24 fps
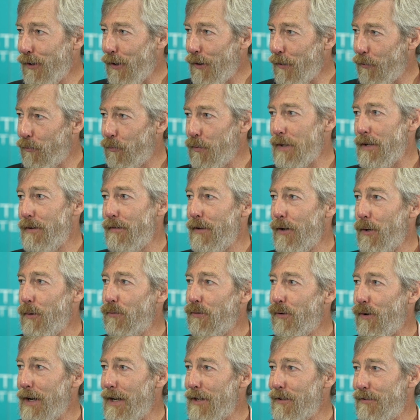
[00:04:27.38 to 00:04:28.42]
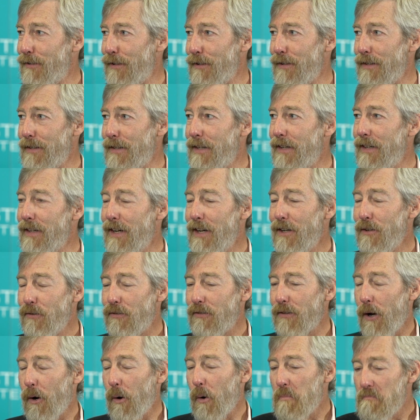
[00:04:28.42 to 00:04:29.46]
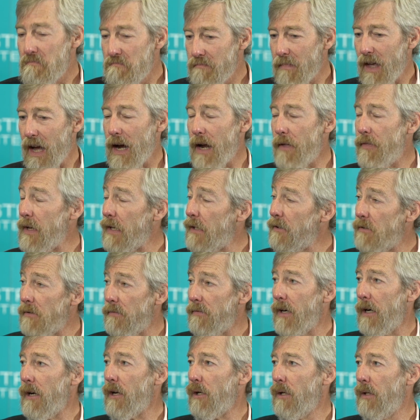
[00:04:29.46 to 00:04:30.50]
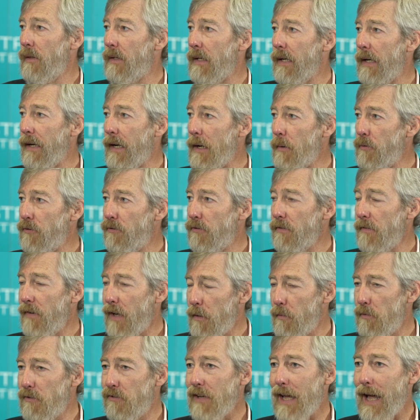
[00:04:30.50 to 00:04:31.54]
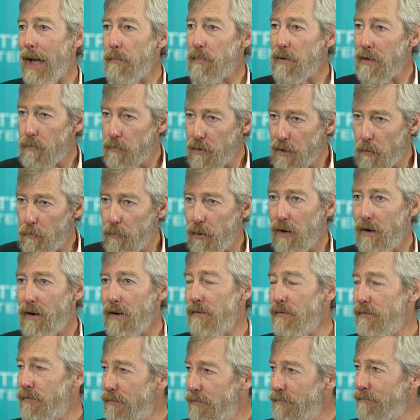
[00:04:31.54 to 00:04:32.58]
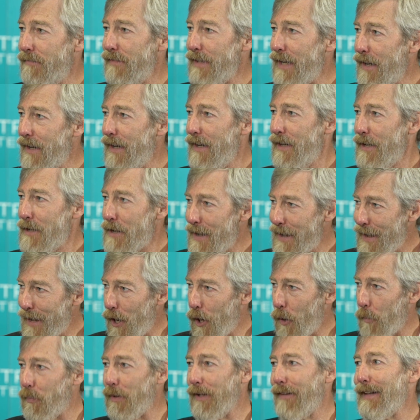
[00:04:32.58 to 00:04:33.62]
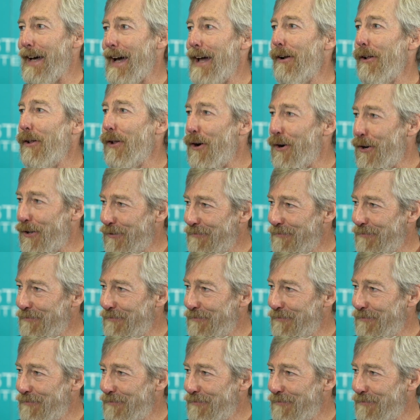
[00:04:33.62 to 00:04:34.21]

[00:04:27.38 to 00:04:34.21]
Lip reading: three of those criteria. So I think it's a very good thing. I was happy to be a part of helping that along.